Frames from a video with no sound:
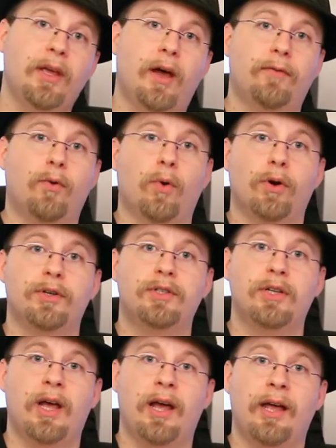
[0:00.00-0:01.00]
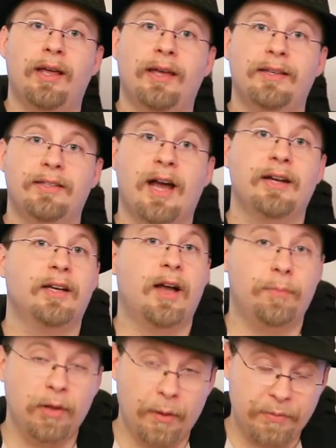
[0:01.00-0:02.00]
Of course, uh, it's gotten a
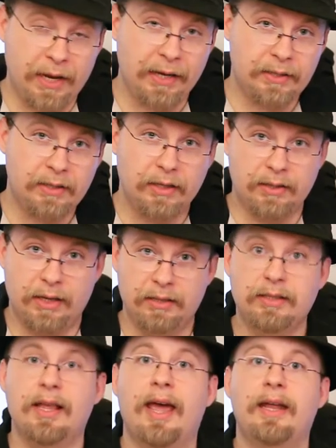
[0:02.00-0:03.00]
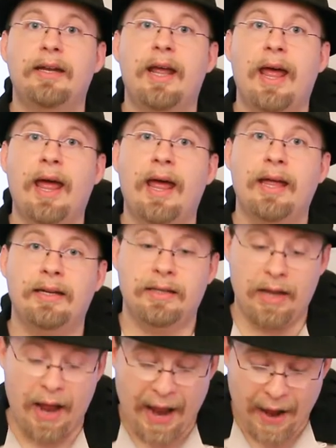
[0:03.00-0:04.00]
couple updates since then,
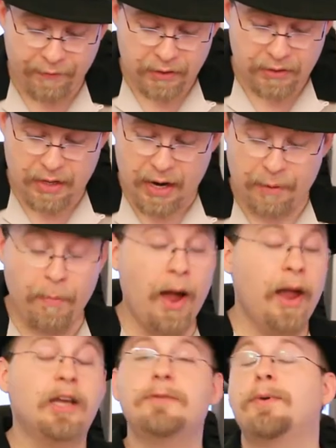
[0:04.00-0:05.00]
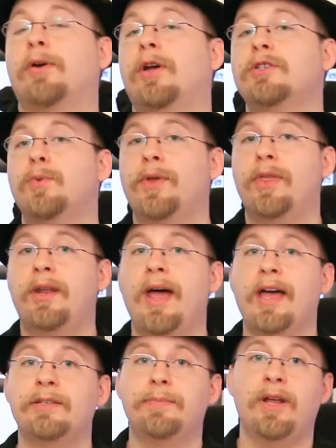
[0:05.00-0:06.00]
and I have to say my experience with it
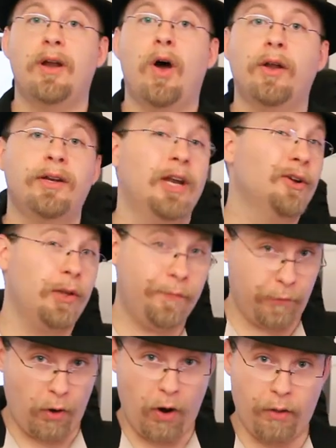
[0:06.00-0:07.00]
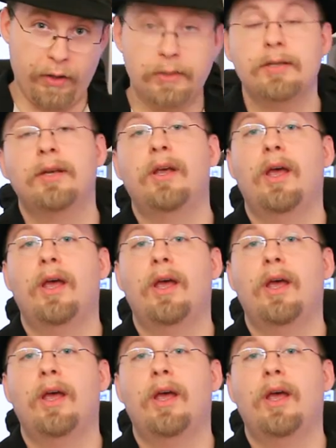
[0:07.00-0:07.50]
has been nearly flawless.